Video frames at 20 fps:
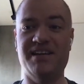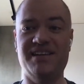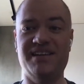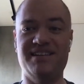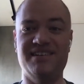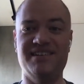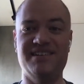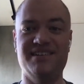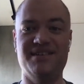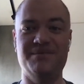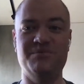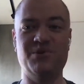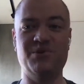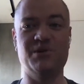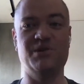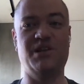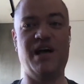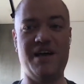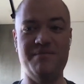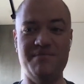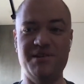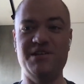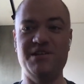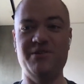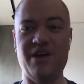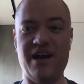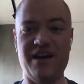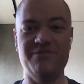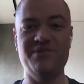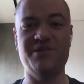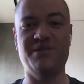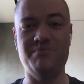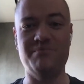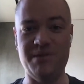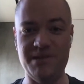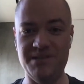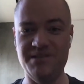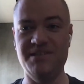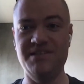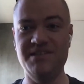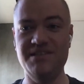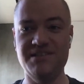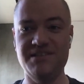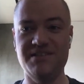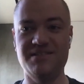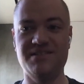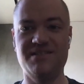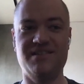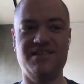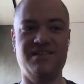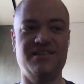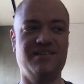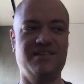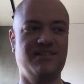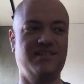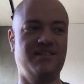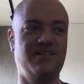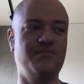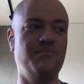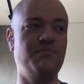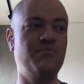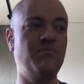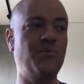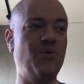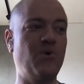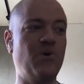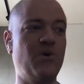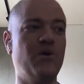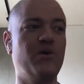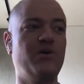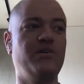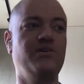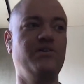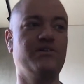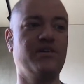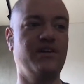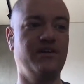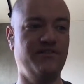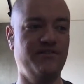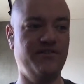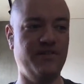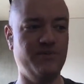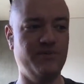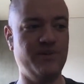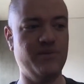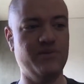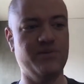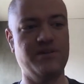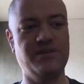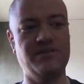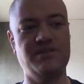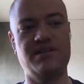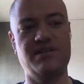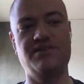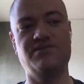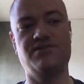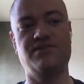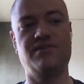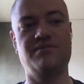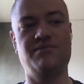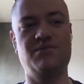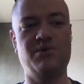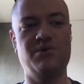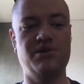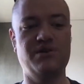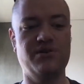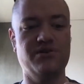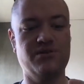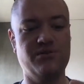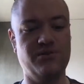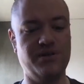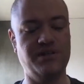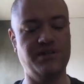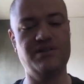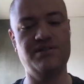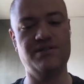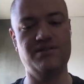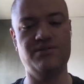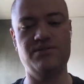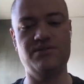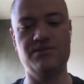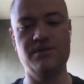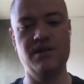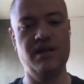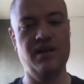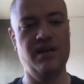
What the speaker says: And the more alignment you have with the business, the more you're going to fit with the organization, the more you're going to